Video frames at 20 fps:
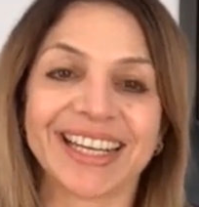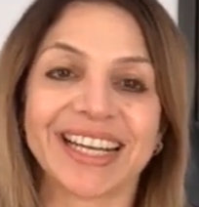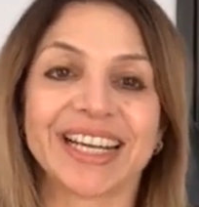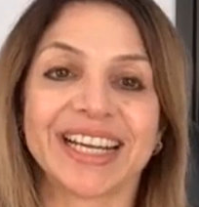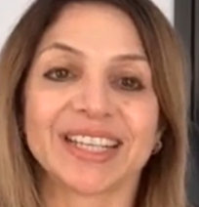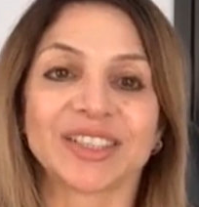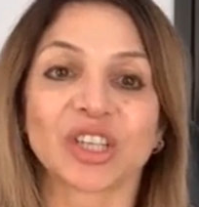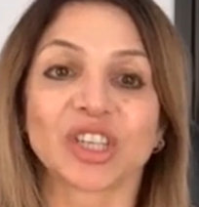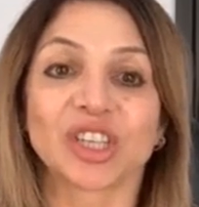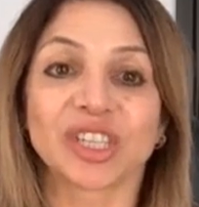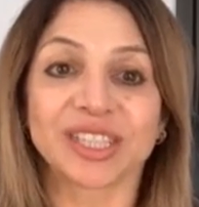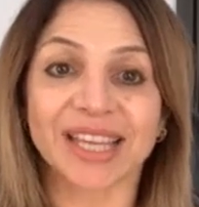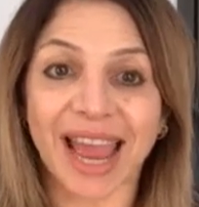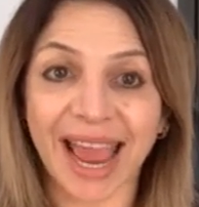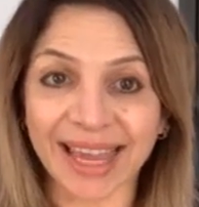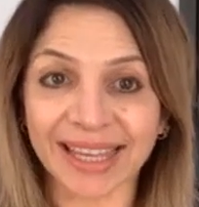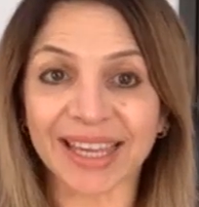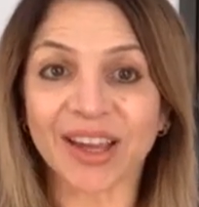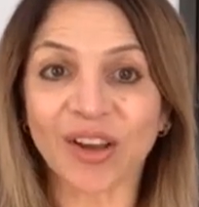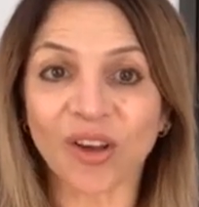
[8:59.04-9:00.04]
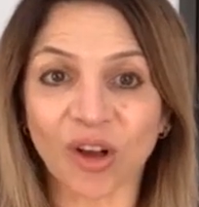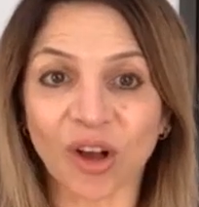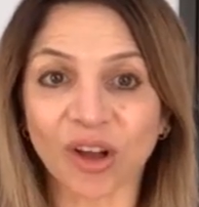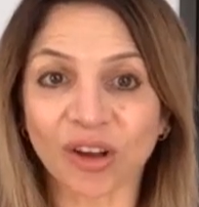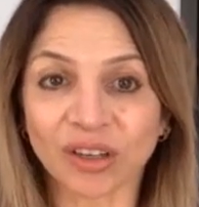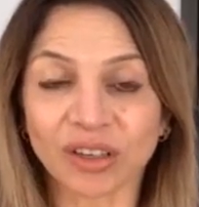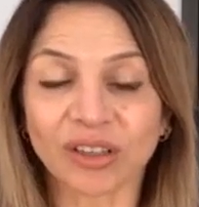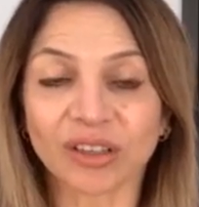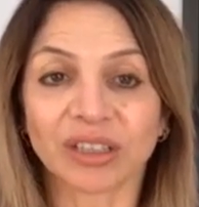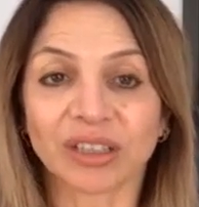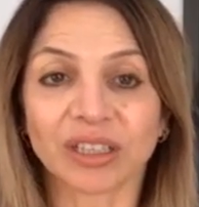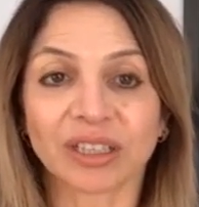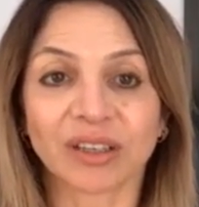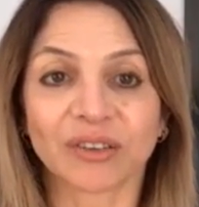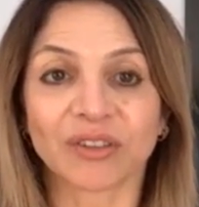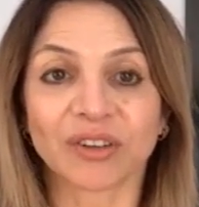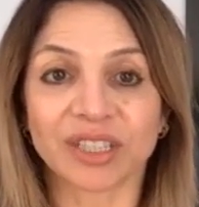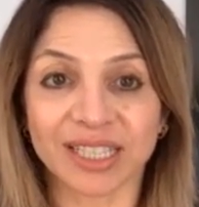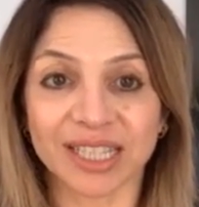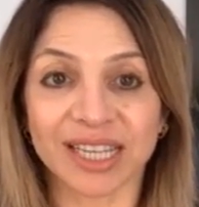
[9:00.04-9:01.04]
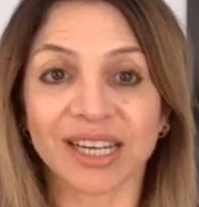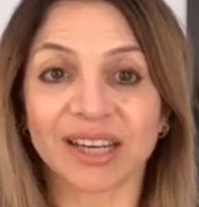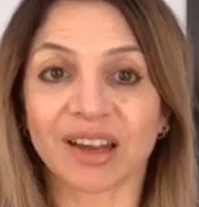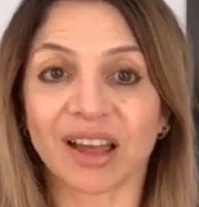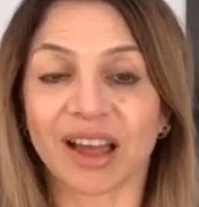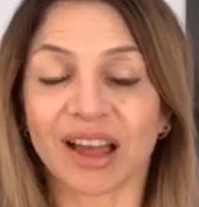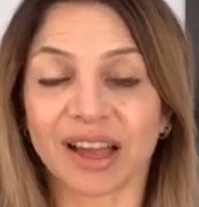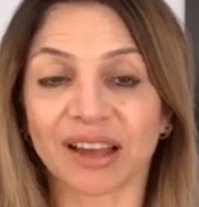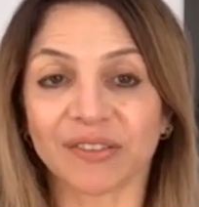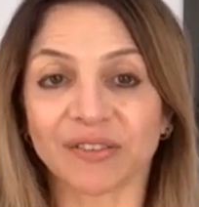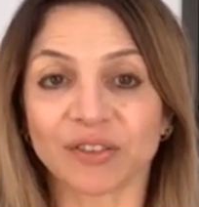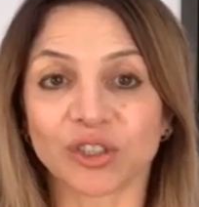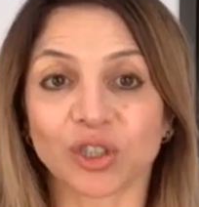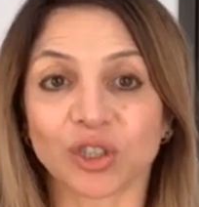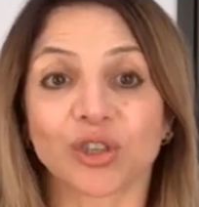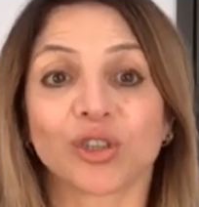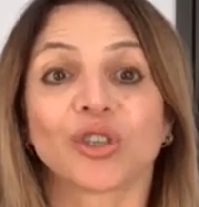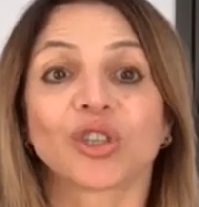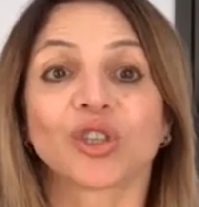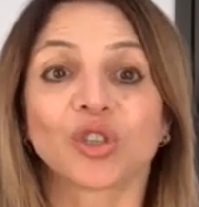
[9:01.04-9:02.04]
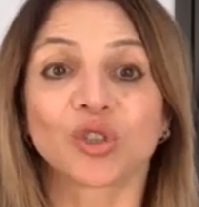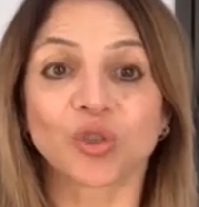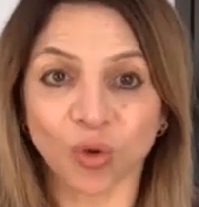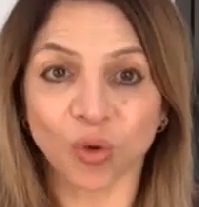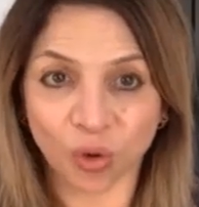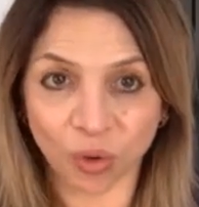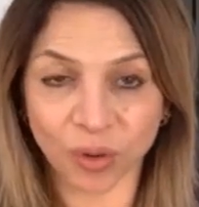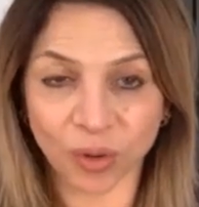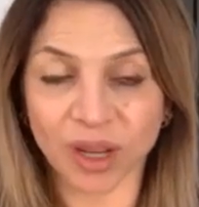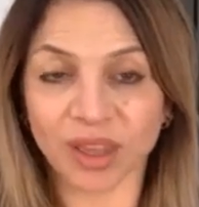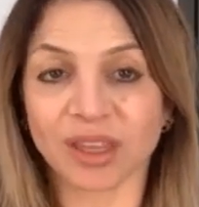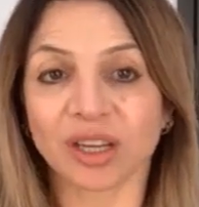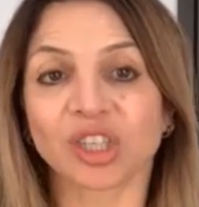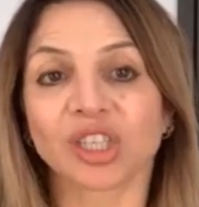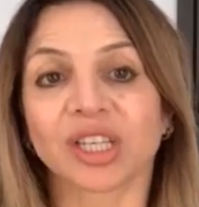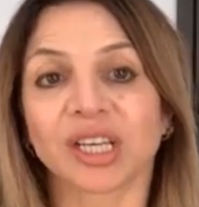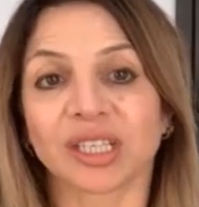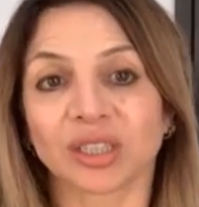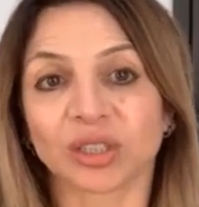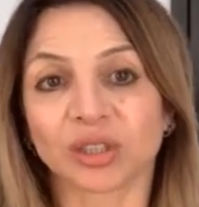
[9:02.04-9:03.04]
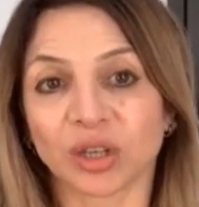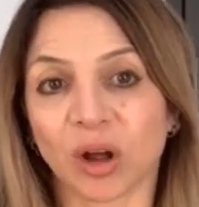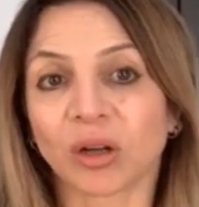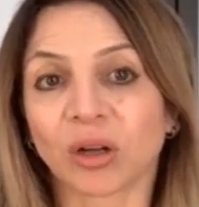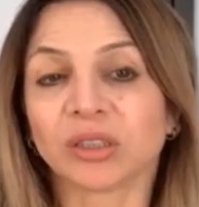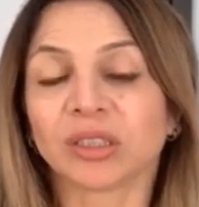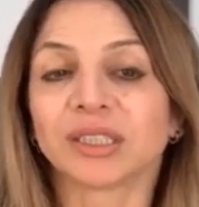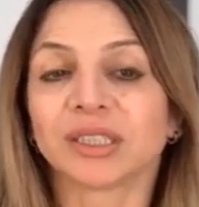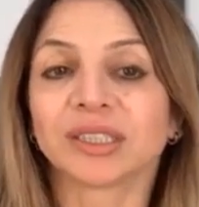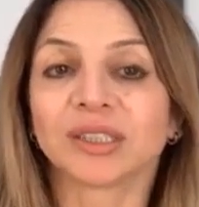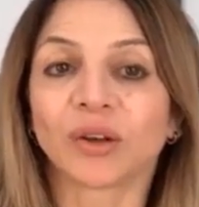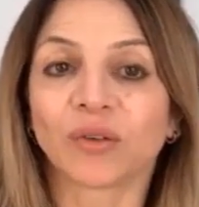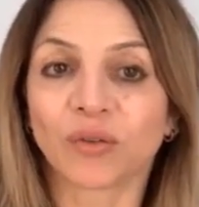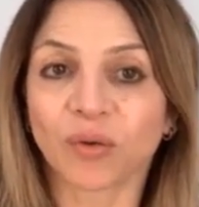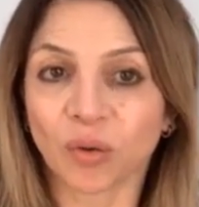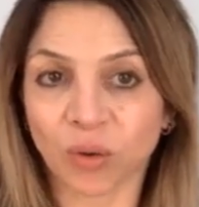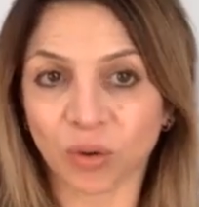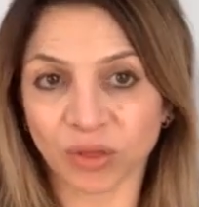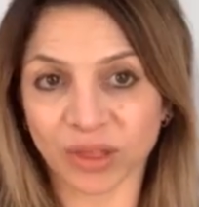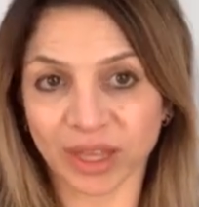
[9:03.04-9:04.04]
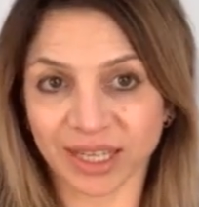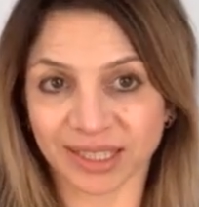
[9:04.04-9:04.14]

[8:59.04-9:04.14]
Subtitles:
So she's hanging on for dear life to the story that she has told herself all these